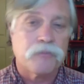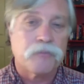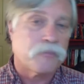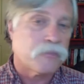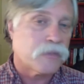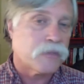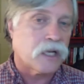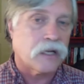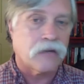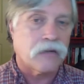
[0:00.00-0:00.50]

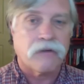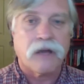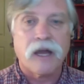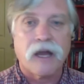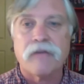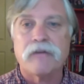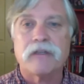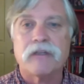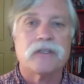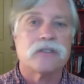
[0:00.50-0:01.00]
kind of
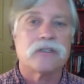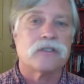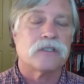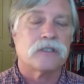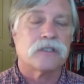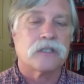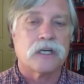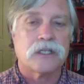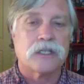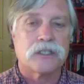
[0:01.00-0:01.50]
having this
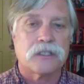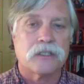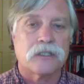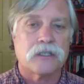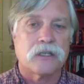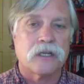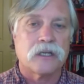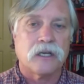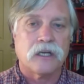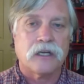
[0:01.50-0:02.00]

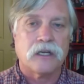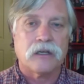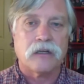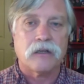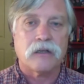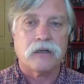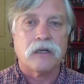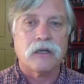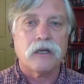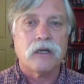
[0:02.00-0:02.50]
discussion
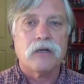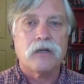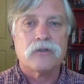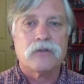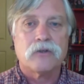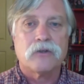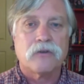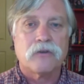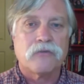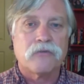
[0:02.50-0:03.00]
and
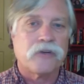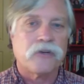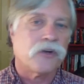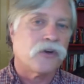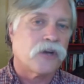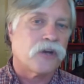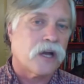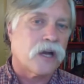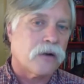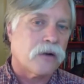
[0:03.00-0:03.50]
sort of
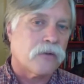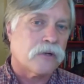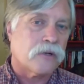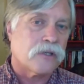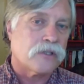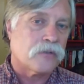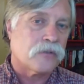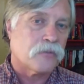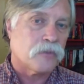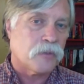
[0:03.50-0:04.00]
figuring out where
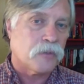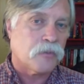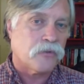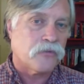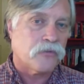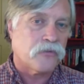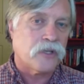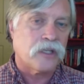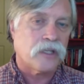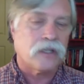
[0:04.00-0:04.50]
some people
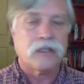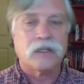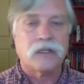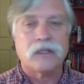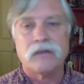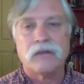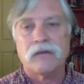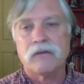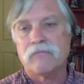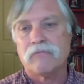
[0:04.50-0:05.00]
fit
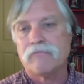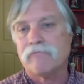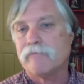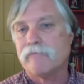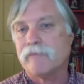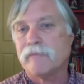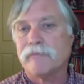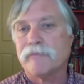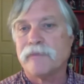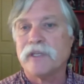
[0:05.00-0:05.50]
that
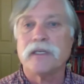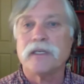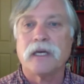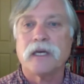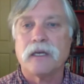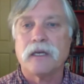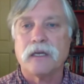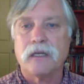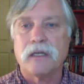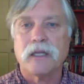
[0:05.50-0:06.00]
didn't
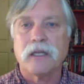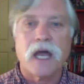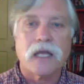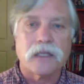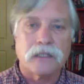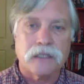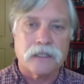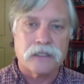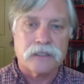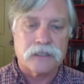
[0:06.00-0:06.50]
get in that
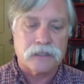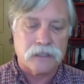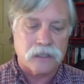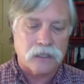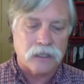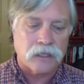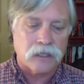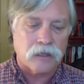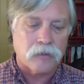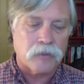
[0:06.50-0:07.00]
list.
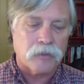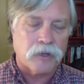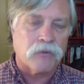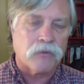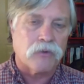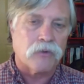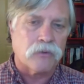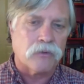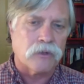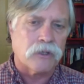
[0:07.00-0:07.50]
And but
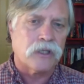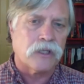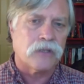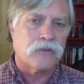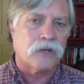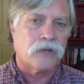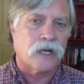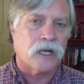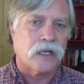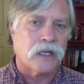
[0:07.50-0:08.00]
we're really
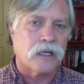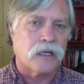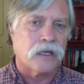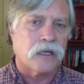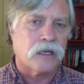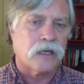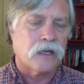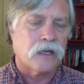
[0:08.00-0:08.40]
trying to